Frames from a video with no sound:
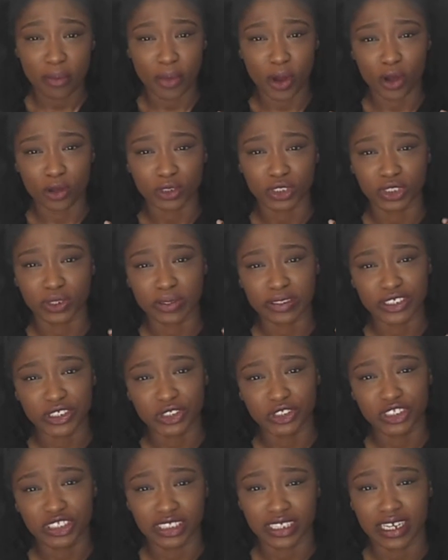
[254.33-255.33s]
but also
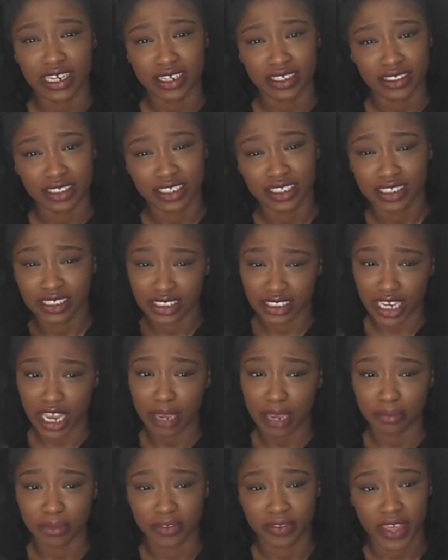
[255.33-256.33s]
understand and
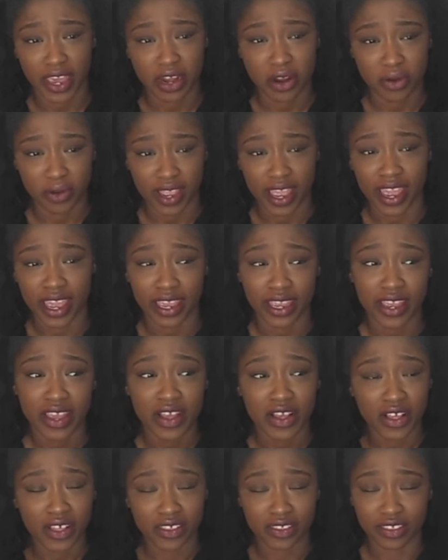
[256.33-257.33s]
accept that, okay,
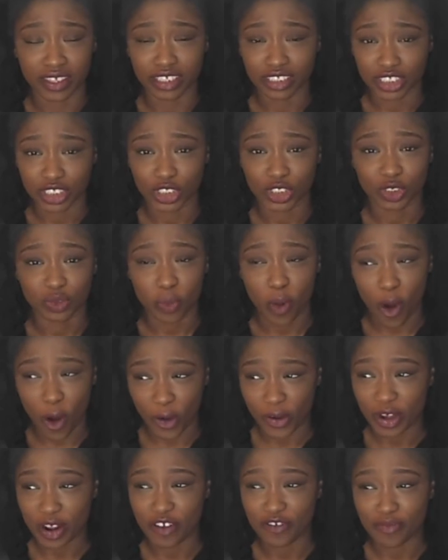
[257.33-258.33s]
this is
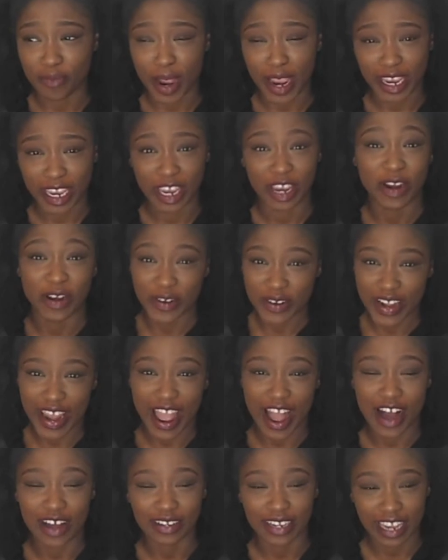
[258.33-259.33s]
part of my hair now.